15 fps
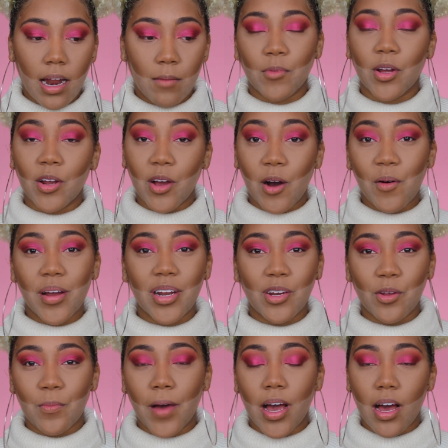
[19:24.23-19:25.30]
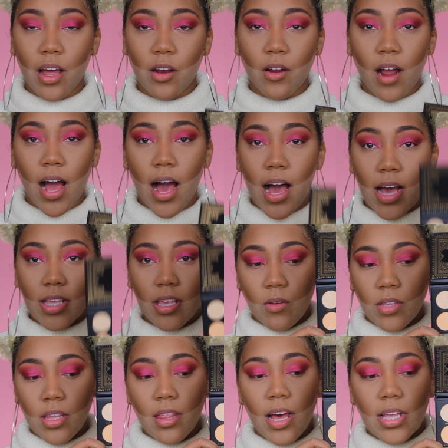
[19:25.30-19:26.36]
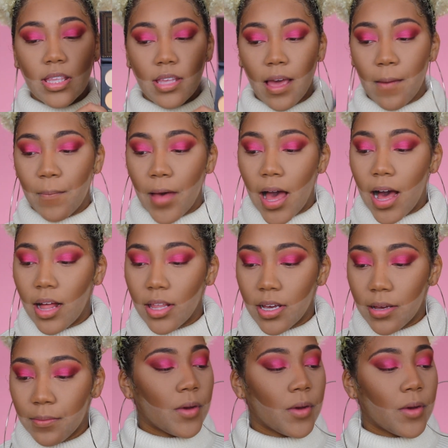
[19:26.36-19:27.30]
I'm going to go in and do my under eyes using that same palette.